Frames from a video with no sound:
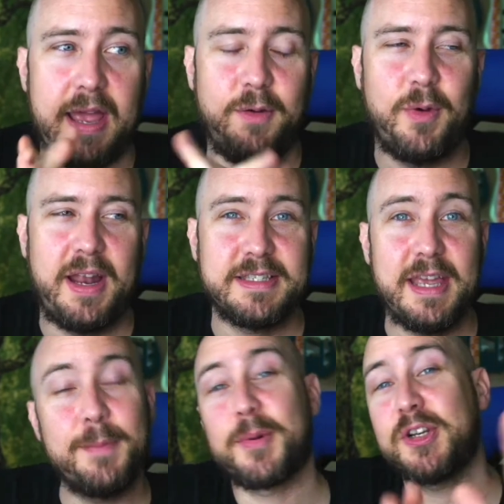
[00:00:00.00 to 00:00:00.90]
when I
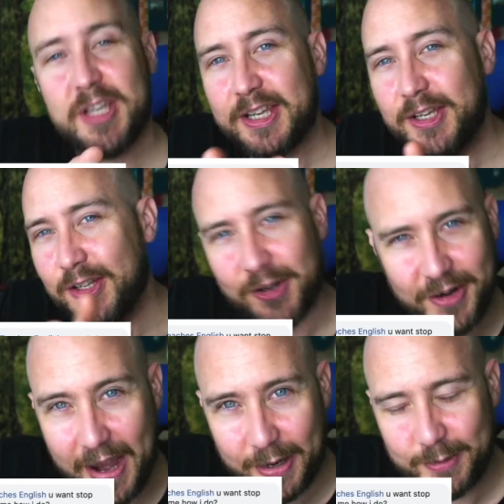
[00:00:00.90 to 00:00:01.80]
say particular
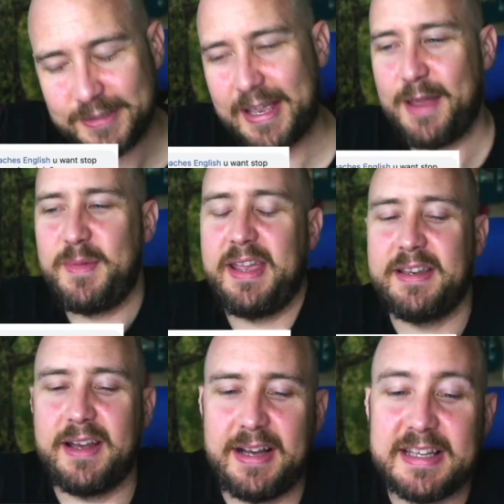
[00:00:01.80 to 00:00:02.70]
nouns, I
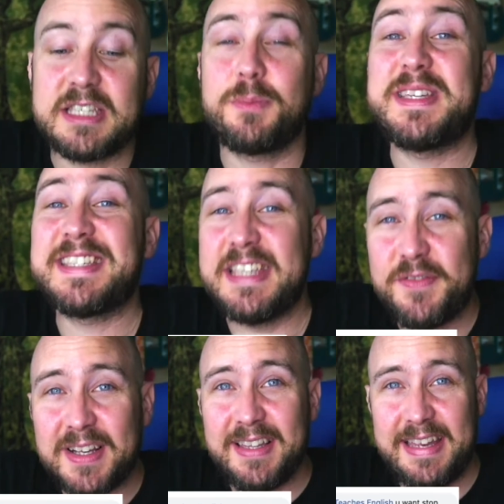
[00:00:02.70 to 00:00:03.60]
mean
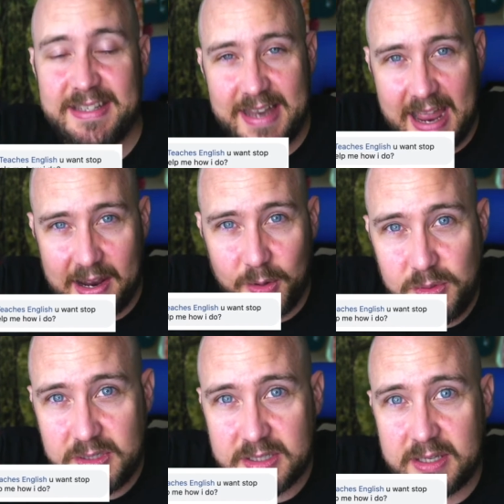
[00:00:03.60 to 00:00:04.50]
specifically
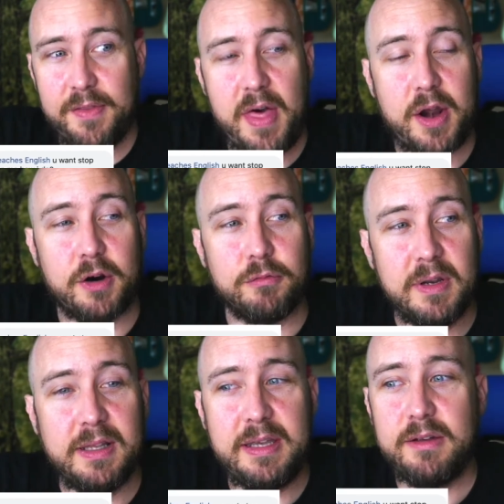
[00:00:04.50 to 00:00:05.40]
nouns that are
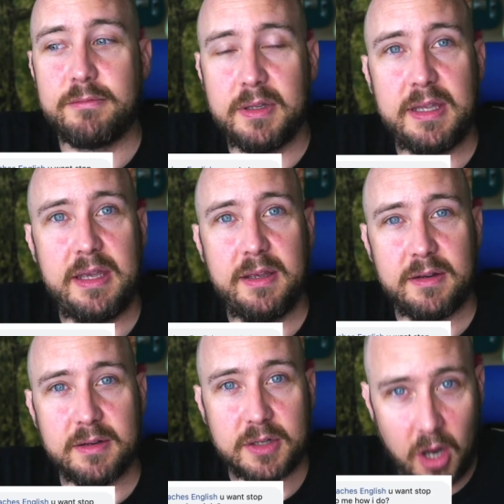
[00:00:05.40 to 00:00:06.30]
really, really
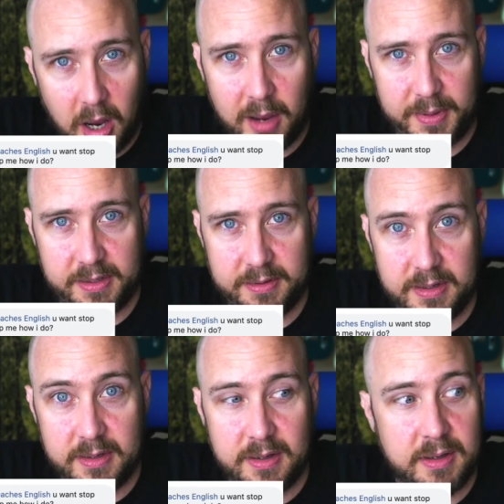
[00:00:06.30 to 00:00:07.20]

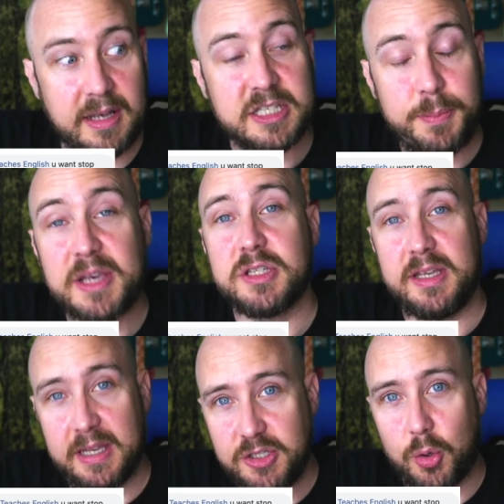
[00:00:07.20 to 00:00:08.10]
common,
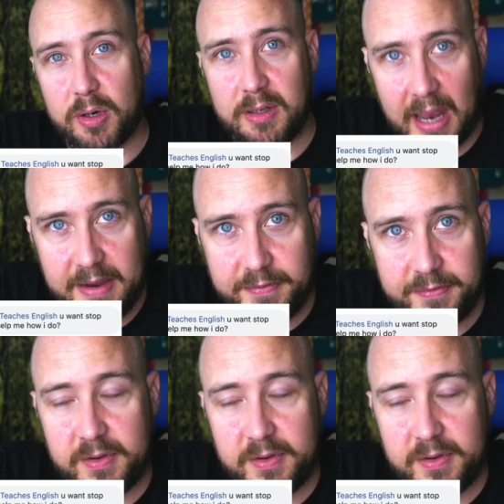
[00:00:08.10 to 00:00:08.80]
especially in your life.